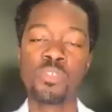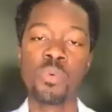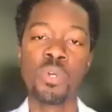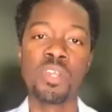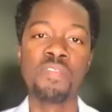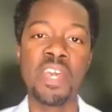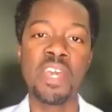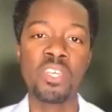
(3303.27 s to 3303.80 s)

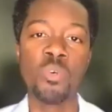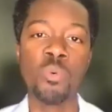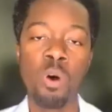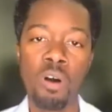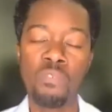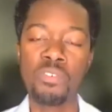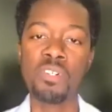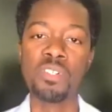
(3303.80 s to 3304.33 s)
thank you all
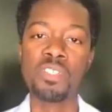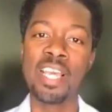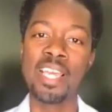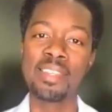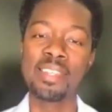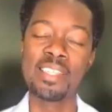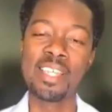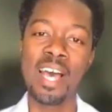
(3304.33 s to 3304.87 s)
for taking the
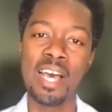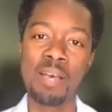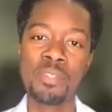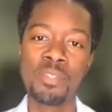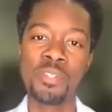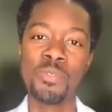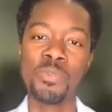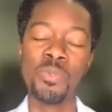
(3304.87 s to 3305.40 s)
time
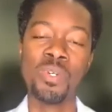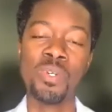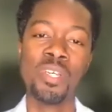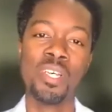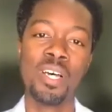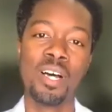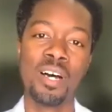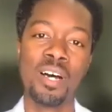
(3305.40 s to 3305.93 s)
to
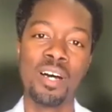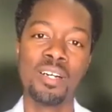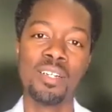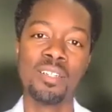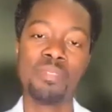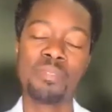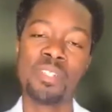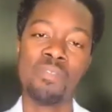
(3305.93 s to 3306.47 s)

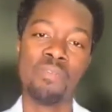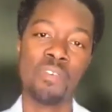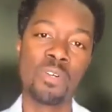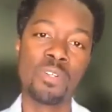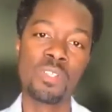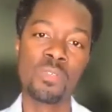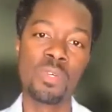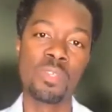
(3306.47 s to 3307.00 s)
Uh,
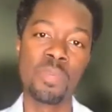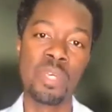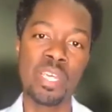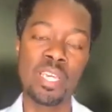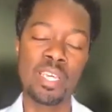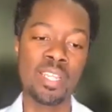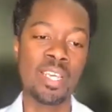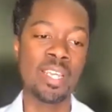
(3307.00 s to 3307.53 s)
converse with me
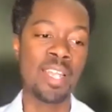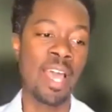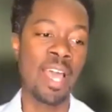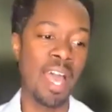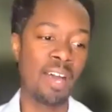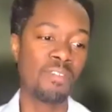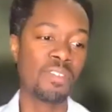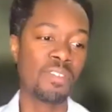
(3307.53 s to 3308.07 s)
and, and
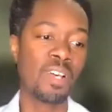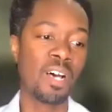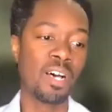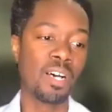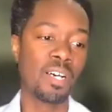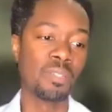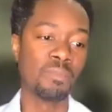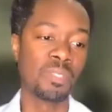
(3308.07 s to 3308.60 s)
have
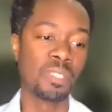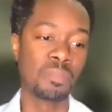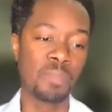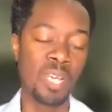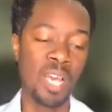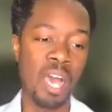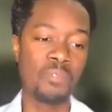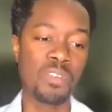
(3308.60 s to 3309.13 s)
uh, some
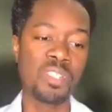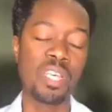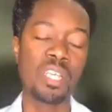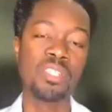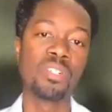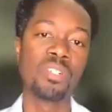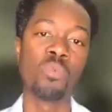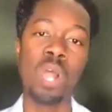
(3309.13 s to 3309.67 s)

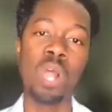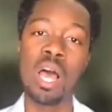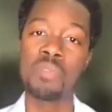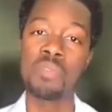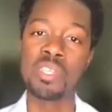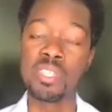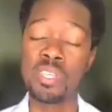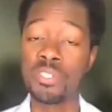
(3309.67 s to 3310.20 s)
conversation around
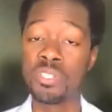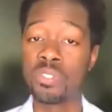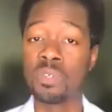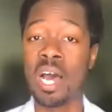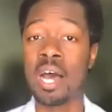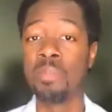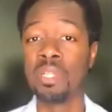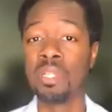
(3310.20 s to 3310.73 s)
this issue.
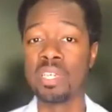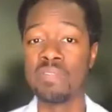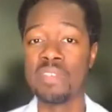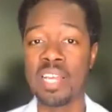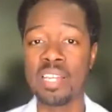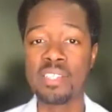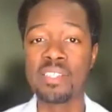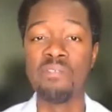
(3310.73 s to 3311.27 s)
I believe that
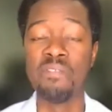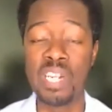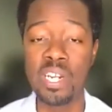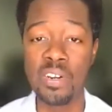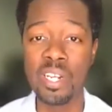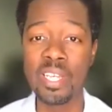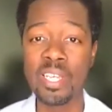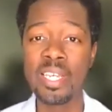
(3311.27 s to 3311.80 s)
it's a
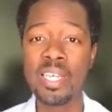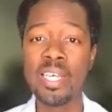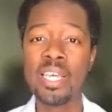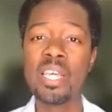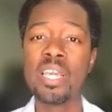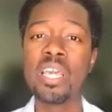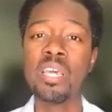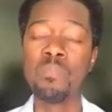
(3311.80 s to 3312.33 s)
very
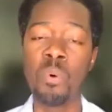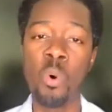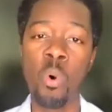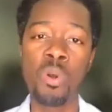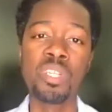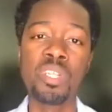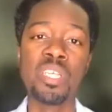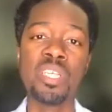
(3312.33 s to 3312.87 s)

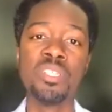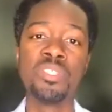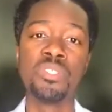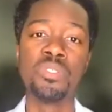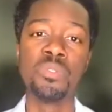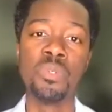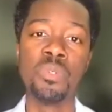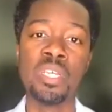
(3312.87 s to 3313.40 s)
important
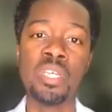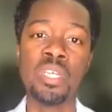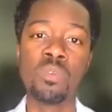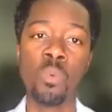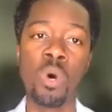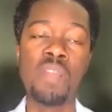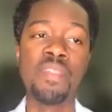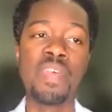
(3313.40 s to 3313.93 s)
issue. It's
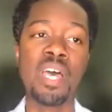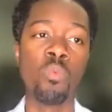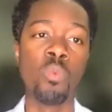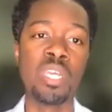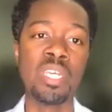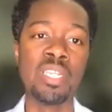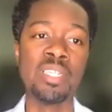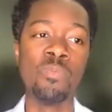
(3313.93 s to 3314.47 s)
one that we,
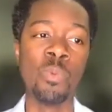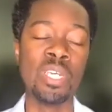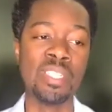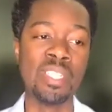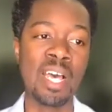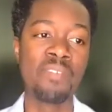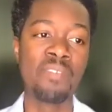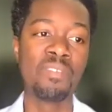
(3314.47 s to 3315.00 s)
we
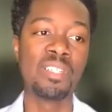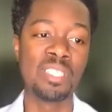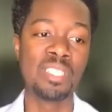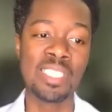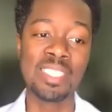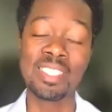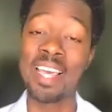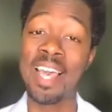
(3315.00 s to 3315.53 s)
definitely need
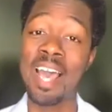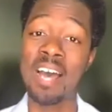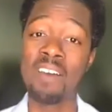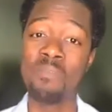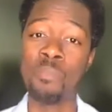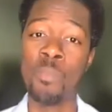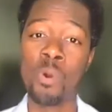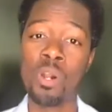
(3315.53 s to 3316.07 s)
to have
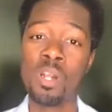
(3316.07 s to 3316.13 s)
more